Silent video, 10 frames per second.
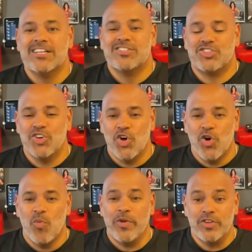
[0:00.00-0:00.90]

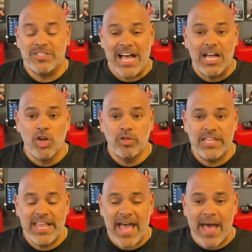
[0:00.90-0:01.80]
So when you download
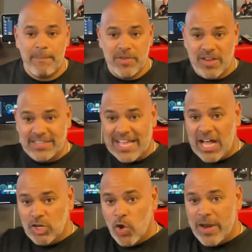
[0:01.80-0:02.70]
the app, you're
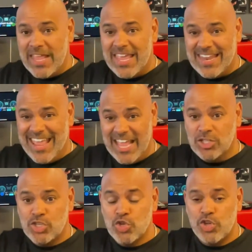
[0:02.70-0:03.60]
downloading it
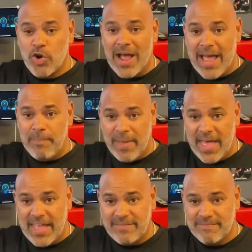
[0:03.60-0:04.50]
into your
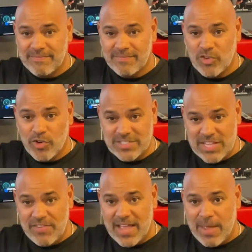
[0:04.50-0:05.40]
iPad, your
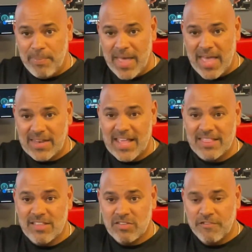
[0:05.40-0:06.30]
TV iPad,
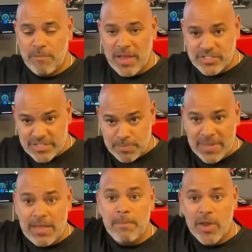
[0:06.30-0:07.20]
and this information is
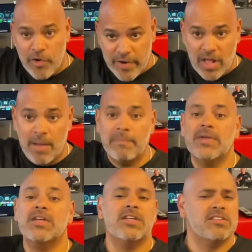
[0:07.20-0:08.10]
being mirrored up.
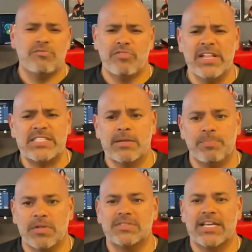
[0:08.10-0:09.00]
Really
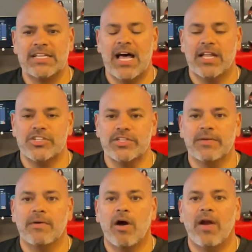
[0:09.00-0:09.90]
simple technology,
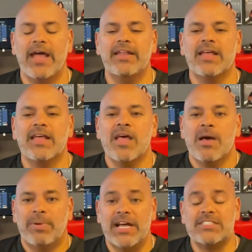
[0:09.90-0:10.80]
all right?
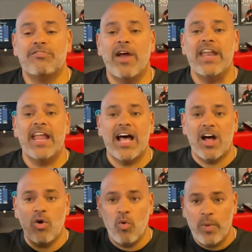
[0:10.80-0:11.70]
But as of right
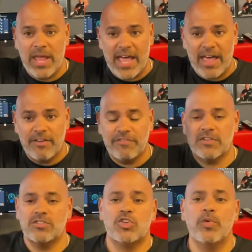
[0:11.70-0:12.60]
now, we have
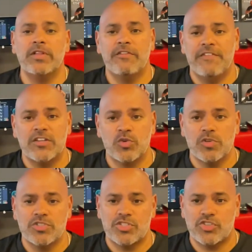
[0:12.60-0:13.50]
two
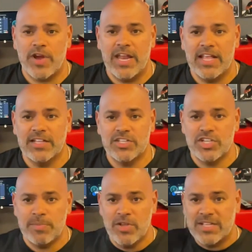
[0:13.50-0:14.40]
individuals training in the
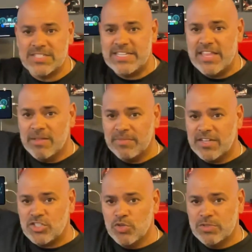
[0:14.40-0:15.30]
gym. You can see them.
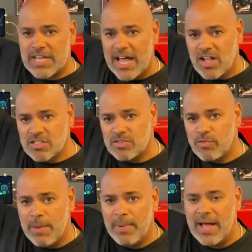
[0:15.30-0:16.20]
There are two tiles
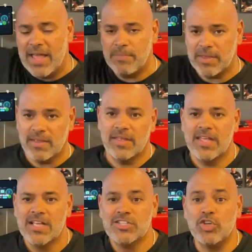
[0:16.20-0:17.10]
right behind me.
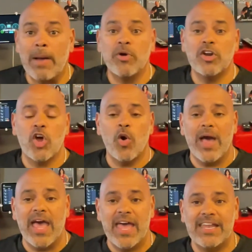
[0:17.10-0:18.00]
So I'm gonna go
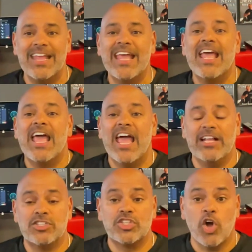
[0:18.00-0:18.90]
ahead
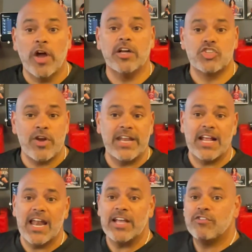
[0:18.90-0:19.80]
and start a training
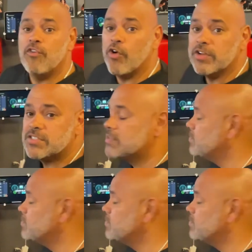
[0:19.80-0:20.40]
class for us.